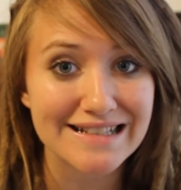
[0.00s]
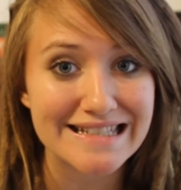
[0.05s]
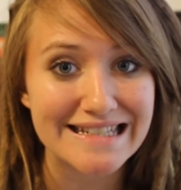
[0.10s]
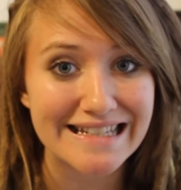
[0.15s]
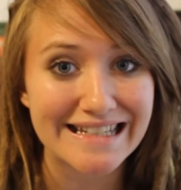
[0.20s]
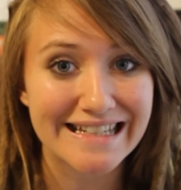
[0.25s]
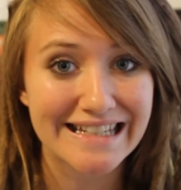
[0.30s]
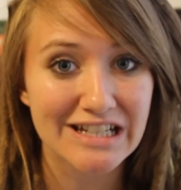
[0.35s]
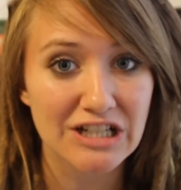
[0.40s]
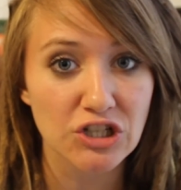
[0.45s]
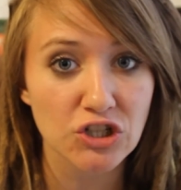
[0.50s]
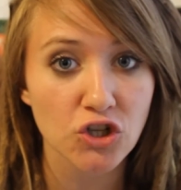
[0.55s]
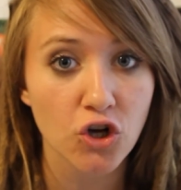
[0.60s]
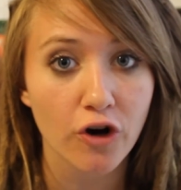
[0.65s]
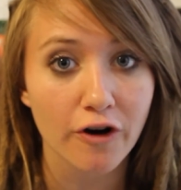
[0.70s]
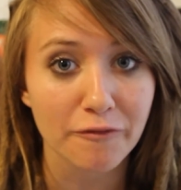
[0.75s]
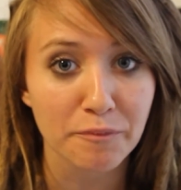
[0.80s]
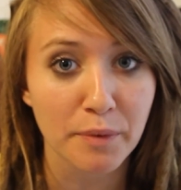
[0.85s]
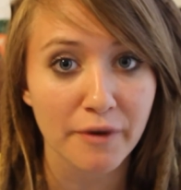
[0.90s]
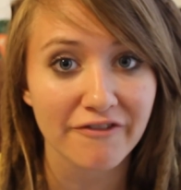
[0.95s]
to kill
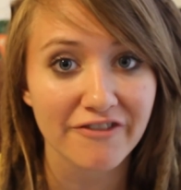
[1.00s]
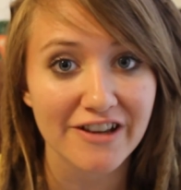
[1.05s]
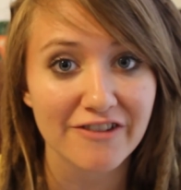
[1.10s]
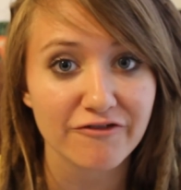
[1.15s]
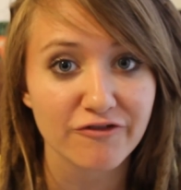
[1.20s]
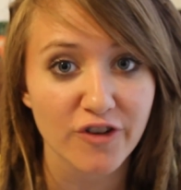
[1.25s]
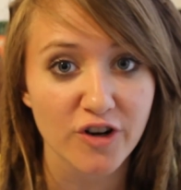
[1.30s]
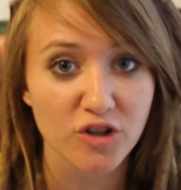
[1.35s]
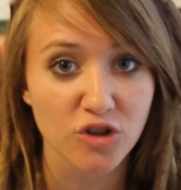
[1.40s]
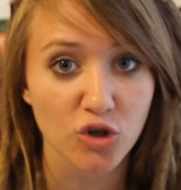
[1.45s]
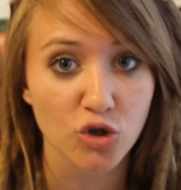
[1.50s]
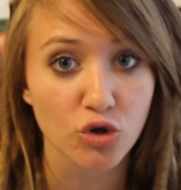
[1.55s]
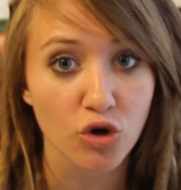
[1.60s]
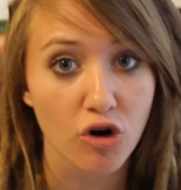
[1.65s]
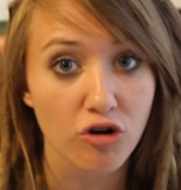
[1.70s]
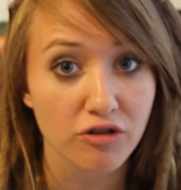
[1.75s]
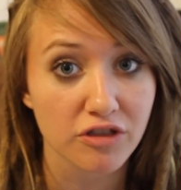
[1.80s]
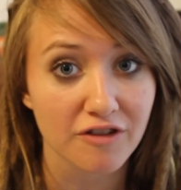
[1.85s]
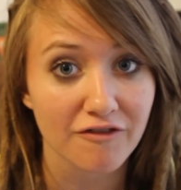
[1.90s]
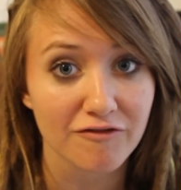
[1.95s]
or prevent further
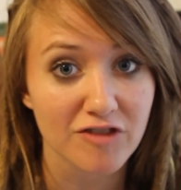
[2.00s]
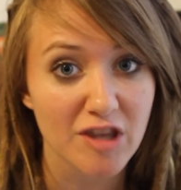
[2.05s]
growth of